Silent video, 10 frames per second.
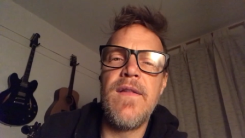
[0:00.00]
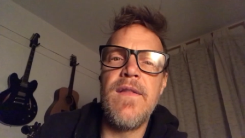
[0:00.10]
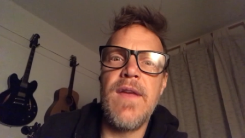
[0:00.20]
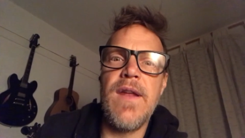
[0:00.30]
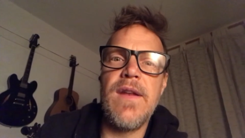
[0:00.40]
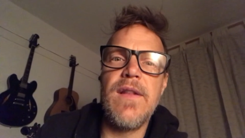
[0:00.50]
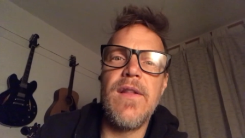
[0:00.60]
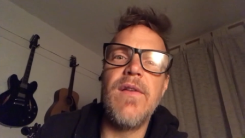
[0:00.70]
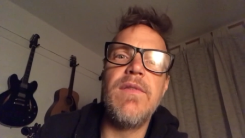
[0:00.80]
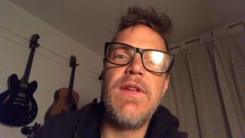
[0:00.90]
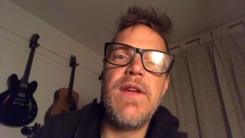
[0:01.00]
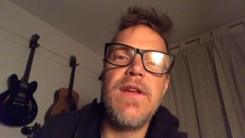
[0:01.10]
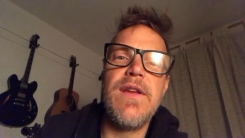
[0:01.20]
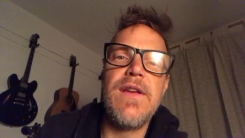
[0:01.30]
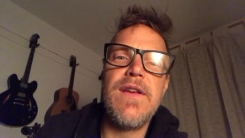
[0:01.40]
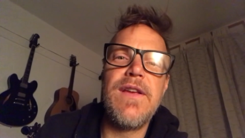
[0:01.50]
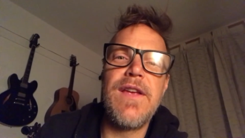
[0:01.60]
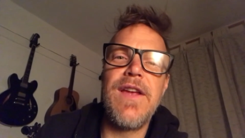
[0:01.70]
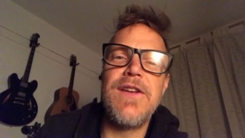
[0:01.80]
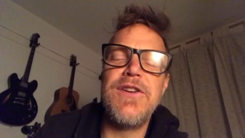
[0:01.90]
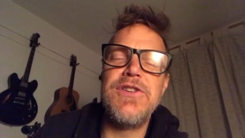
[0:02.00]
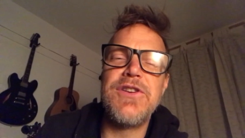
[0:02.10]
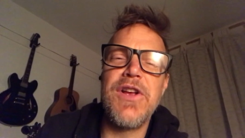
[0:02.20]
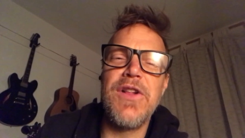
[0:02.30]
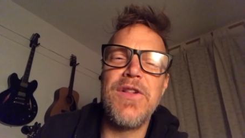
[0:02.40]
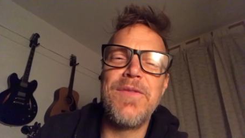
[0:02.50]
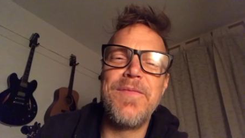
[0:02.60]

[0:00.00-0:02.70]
That lovely candy shell.